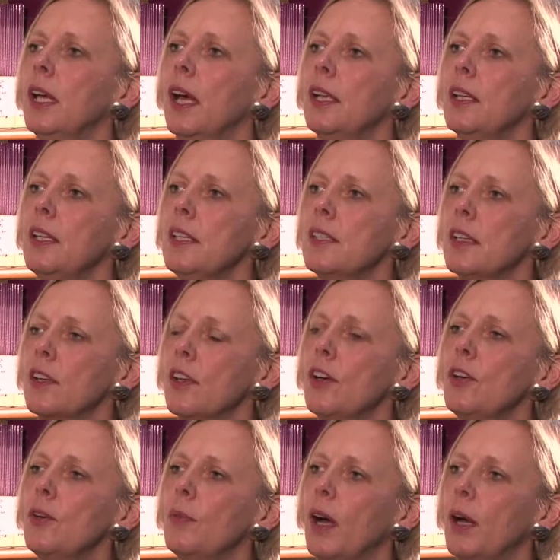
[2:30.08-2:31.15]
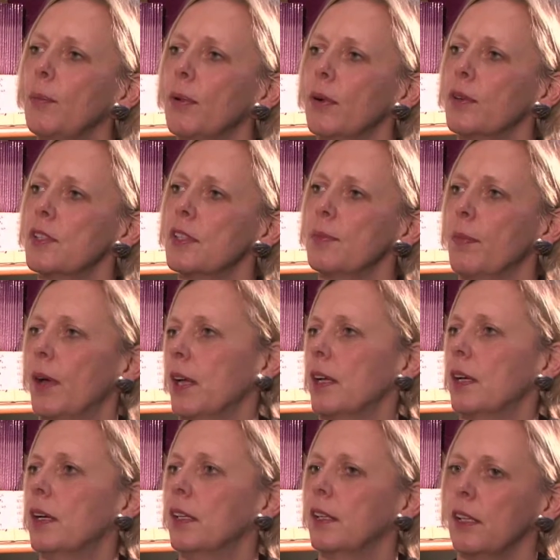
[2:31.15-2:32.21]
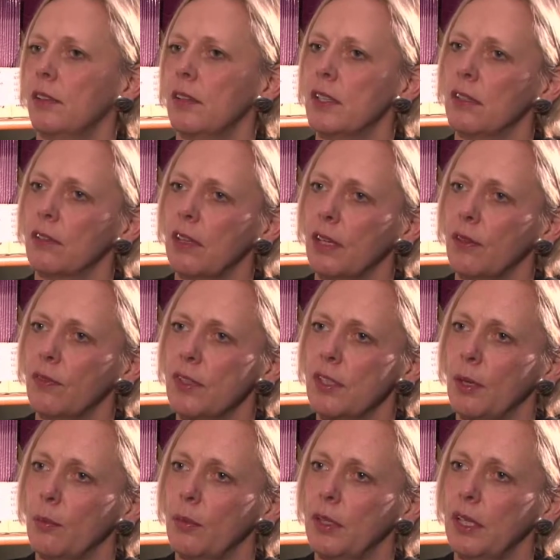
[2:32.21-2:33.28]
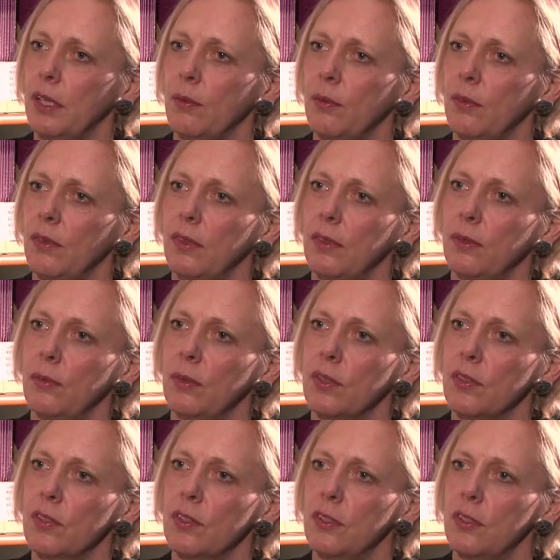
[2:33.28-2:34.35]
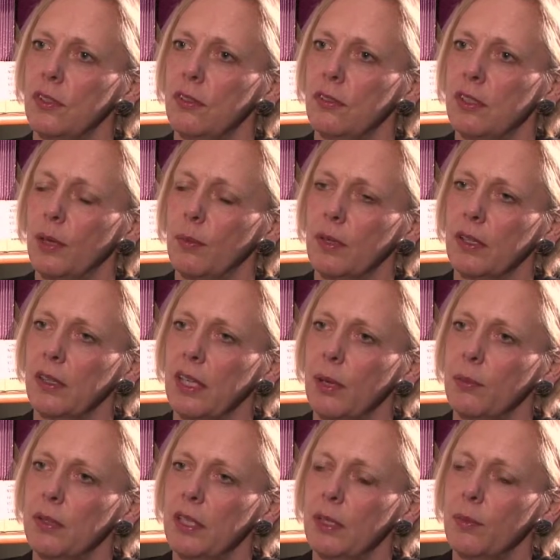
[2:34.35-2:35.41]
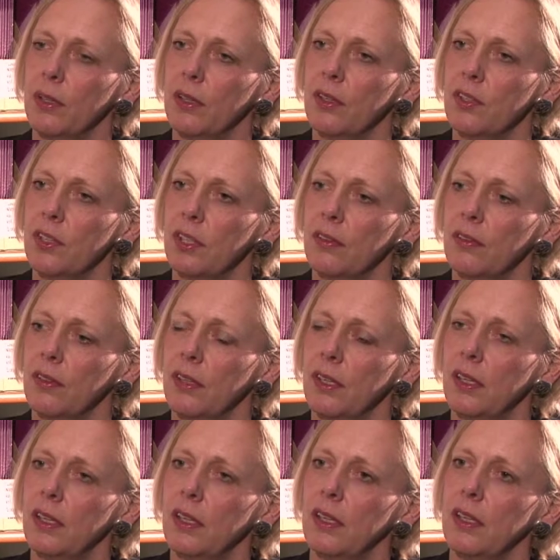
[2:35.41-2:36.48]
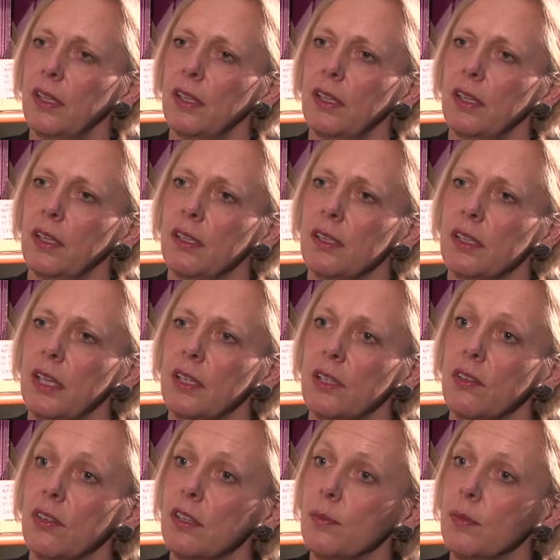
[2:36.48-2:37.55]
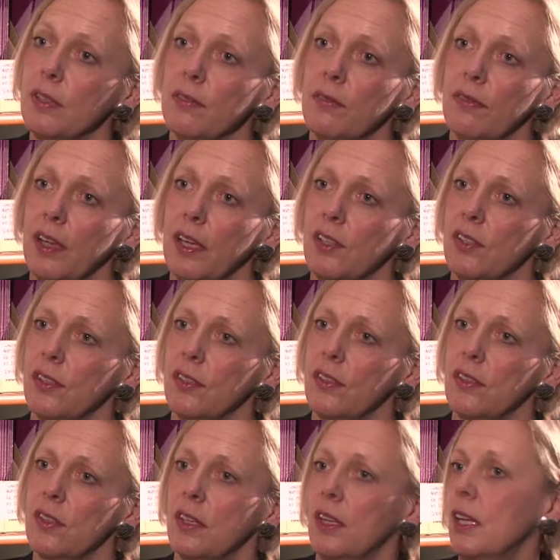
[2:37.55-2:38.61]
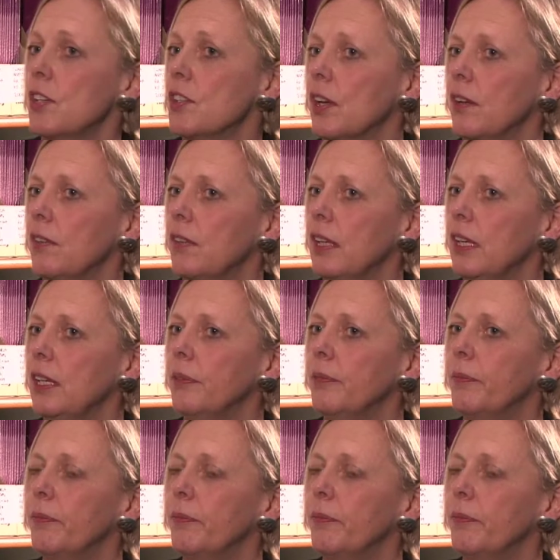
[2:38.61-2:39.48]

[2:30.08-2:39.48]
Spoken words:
And he said, oh, my boss, Mike Ardler, is looking for somebody who wants to do something on the epidemiology of sexually transmitted infections and HIV.